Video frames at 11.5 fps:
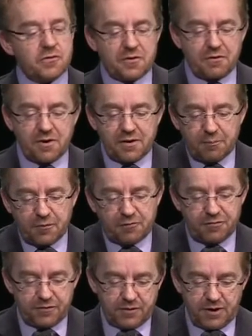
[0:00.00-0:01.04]
So there are a number
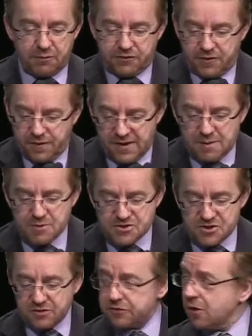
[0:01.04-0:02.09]
of, I was in the
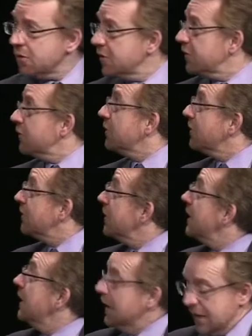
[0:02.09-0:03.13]
imaging zone, as you can
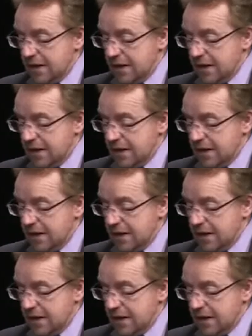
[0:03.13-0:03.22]
see,